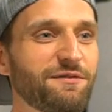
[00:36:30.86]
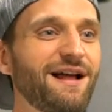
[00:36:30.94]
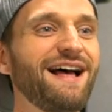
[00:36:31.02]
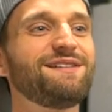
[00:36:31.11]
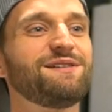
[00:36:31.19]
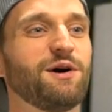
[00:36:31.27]

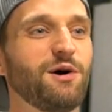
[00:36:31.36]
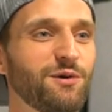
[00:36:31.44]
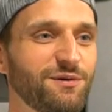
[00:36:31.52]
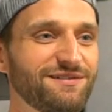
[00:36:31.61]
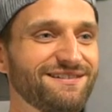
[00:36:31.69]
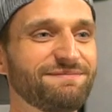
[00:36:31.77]
has their
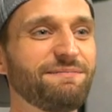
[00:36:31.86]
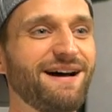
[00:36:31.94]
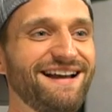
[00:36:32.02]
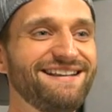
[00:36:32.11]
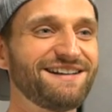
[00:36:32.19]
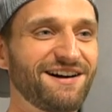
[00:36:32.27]
own,
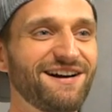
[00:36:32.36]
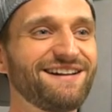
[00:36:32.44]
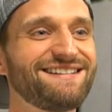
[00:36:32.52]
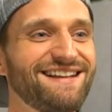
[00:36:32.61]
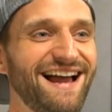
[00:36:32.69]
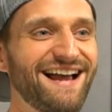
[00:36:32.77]
mine are
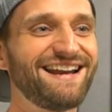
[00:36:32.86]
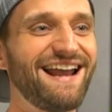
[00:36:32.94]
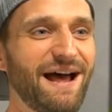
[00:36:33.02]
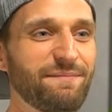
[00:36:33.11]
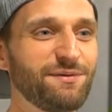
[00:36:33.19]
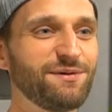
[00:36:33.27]
Slack and
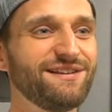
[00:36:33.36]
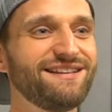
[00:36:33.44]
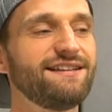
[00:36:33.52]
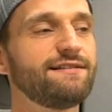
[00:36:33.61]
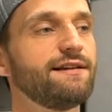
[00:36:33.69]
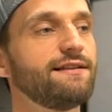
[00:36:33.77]
Apple and
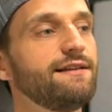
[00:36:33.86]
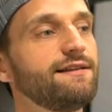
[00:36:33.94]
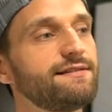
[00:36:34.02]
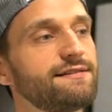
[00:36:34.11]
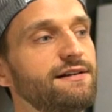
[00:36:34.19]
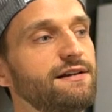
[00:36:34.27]
things like
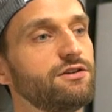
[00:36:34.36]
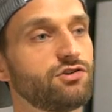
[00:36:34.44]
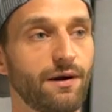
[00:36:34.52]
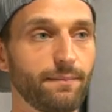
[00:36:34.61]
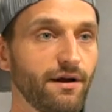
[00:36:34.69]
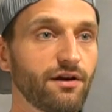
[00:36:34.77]
this.
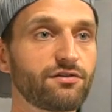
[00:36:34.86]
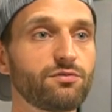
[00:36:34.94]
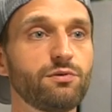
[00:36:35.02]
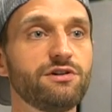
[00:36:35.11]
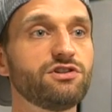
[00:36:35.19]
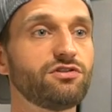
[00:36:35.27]
Dropbox,
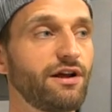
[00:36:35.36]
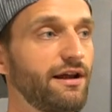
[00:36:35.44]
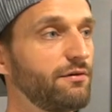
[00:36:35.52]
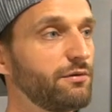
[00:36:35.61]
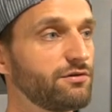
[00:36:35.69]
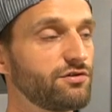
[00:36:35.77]
we
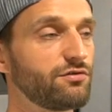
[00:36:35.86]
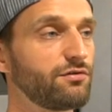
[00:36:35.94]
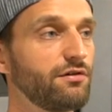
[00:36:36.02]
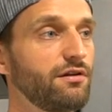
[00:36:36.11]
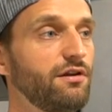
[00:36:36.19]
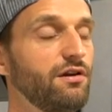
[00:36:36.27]
were just
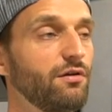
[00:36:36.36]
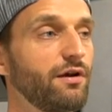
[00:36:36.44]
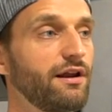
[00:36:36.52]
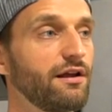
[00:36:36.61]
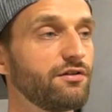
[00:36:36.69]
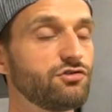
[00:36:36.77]

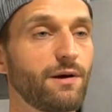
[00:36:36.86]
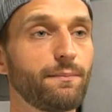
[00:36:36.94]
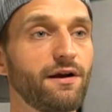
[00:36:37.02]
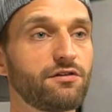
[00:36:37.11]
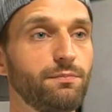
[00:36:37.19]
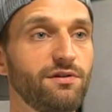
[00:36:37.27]
getting a
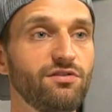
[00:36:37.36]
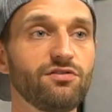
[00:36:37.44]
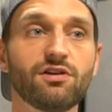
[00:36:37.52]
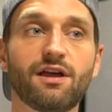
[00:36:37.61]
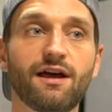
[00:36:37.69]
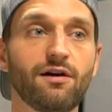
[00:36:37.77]
Dropbox business
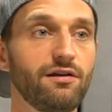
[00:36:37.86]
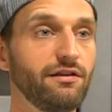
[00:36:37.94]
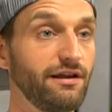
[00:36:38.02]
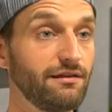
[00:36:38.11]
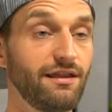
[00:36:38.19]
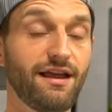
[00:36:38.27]
account, and
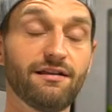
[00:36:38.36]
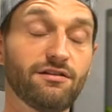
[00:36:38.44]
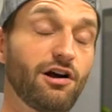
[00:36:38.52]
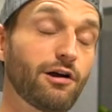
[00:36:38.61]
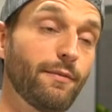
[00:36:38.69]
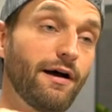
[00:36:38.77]
like they
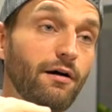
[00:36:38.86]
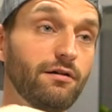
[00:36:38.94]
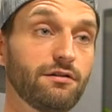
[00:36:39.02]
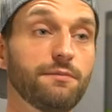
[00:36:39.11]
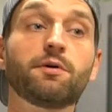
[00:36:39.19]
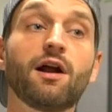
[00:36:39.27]
talk about
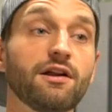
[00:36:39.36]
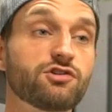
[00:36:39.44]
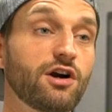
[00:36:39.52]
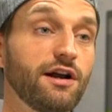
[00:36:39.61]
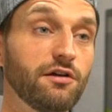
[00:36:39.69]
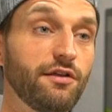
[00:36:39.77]
the product
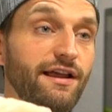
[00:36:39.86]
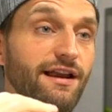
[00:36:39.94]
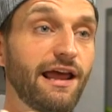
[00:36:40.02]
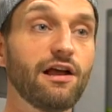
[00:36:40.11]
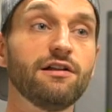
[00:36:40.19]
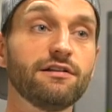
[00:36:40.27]
triangle. They
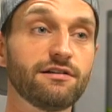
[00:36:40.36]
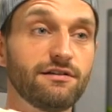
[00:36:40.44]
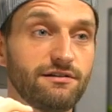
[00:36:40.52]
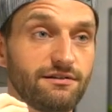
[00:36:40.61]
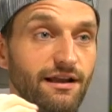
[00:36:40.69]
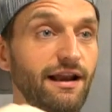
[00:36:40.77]
nailed
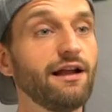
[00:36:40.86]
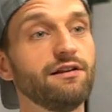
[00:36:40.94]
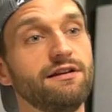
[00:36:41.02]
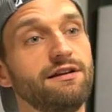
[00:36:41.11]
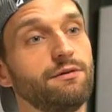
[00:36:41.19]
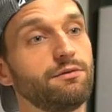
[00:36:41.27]

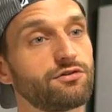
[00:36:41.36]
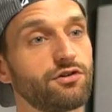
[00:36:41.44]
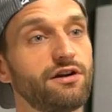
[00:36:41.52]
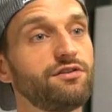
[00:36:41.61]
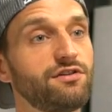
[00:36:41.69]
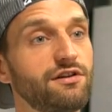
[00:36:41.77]
it. It was
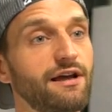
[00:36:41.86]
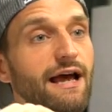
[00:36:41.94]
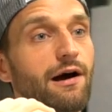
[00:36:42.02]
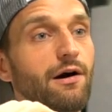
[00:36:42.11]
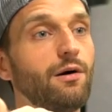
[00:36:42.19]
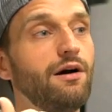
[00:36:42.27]
crazy
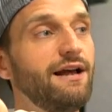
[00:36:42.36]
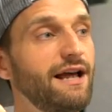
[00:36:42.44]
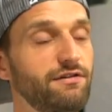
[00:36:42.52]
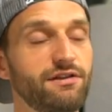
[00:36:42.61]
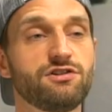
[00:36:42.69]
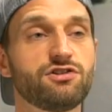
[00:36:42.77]
how
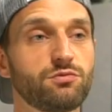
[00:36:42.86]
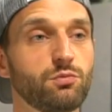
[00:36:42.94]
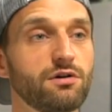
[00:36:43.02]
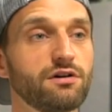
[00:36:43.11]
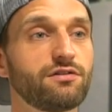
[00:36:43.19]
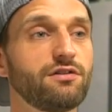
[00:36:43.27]
everything just
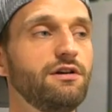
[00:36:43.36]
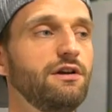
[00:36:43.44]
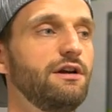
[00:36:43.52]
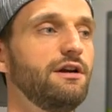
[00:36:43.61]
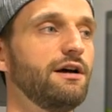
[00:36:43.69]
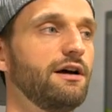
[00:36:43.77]
worked
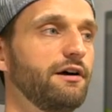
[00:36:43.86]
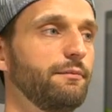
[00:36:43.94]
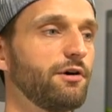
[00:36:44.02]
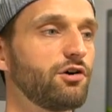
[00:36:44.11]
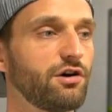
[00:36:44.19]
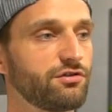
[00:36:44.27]

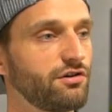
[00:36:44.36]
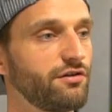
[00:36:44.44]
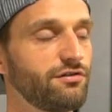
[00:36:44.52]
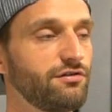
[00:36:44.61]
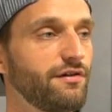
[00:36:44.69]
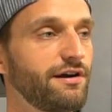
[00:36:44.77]
across all
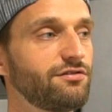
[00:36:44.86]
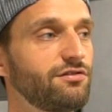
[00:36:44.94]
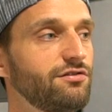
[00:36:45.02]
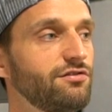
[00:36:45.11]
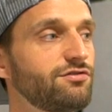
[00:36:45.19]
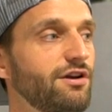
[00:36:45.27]
these devices
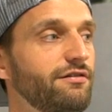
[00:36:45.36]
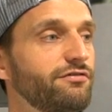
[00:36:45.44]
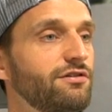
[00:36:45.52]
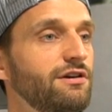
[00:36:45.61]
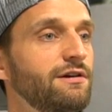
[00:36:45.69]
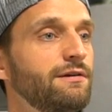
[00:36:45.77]
and stuff.